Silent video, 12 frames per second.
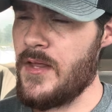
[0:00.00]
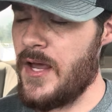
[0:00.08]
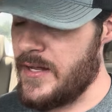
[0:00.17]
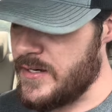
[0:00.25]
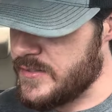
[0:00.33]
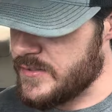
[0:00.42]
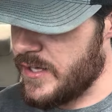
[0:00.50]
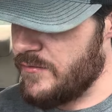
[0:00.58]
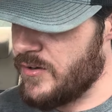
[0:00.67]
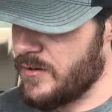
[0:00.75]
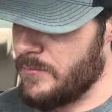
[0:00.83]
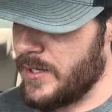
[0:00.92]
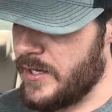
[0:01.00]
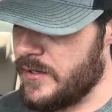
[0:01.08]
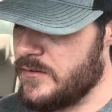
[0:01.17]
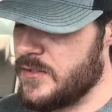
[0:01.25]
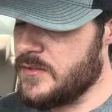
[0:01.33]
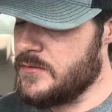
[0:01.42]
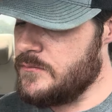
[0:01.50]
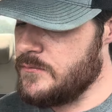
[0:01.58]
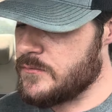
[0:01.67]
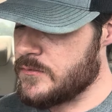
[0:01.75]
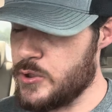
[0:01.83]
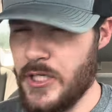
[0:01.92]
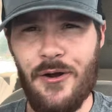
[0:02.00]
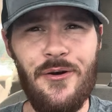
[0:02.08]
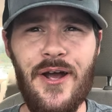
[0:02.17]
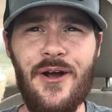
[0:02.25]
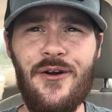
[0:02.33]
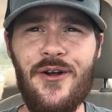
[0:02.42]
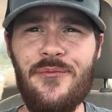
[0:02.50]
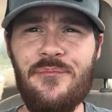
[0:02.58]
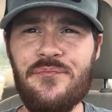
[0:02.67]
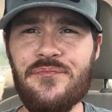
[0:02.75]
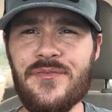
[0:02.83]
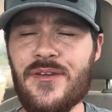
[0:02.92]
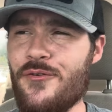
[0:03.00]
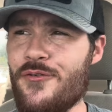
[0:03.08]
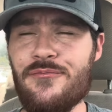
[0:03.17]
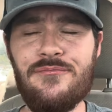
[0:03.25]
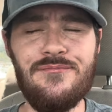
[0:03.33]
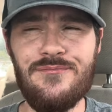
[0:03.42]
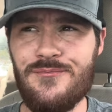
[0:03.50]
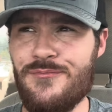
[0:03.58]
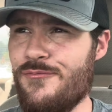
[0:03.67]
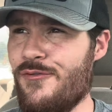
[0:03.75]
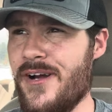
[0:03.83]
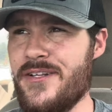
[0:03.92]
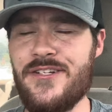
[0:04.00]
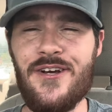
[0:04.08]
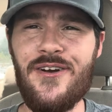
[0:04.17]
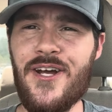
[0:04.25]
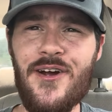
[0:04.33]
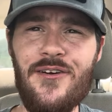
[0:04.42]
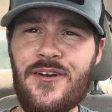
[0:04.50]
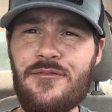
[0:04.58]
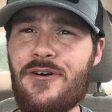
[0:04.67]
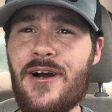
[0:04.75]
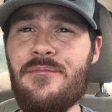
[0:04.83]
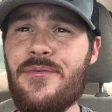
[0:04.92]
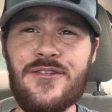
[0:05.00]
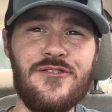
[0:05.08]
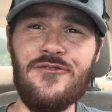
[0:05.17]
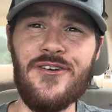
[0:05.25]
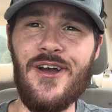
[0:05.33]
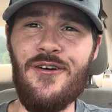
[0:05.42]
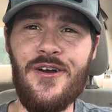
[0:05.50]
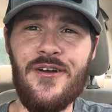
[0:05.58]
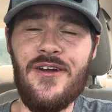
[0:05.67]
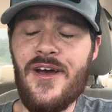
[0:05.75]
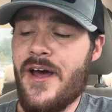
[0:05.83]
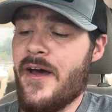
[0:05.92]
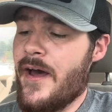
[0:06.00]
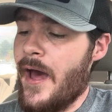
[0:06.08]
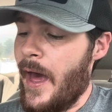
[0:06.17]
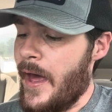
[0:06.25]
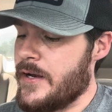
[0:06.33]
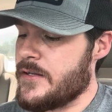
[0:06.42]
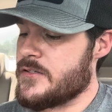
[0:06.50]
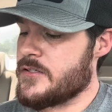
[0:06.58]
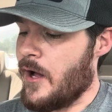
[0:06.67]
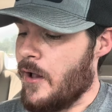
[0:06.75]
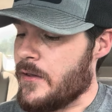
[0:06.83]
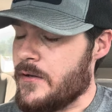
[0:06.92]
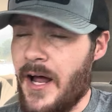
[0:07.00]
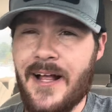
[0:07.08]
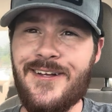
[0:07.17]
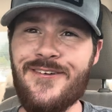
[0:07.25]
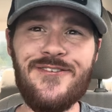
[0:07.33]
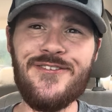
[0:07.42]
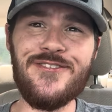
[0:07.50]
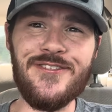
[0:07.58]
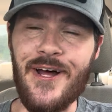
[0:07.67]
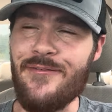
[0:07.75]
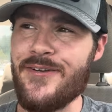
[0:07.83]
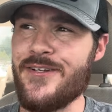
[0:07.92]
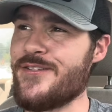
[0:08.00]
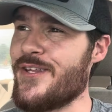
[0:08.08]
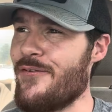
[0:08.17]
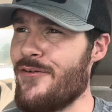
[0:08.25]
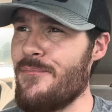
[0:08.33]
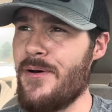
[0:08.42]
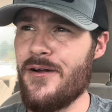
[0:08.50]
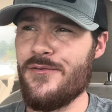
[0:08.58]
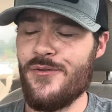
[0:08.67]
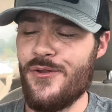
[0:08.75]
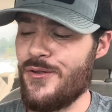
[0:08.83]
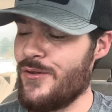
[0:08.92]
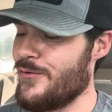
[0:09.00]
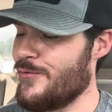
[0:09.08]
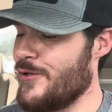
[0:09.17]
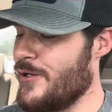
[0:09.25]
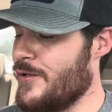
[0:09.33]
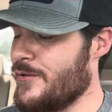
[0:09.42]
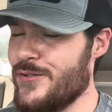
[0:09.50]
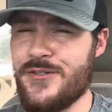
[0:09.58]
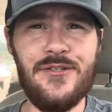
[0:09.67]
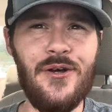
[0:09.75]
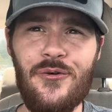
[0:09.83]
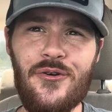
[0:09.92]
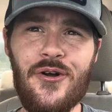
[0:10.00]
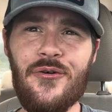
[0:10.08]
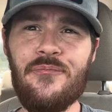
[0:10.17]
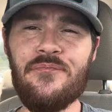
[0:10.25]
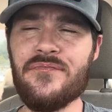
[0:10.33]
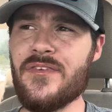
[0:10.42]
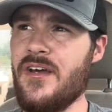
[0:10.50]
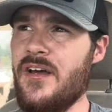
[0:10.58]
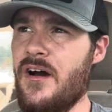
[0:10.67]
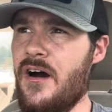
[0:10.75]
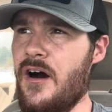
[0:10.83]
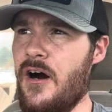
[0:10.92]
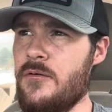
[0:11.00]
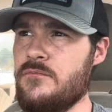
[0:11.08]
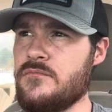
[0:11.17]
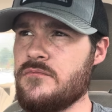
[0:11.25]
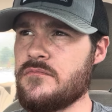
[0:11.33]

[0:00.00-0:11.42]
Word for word: And it's giving me cherry area or white cherry airhead, white mystery airhead, and it's solid. I give it a seven. It's definitely better than the the soda, um,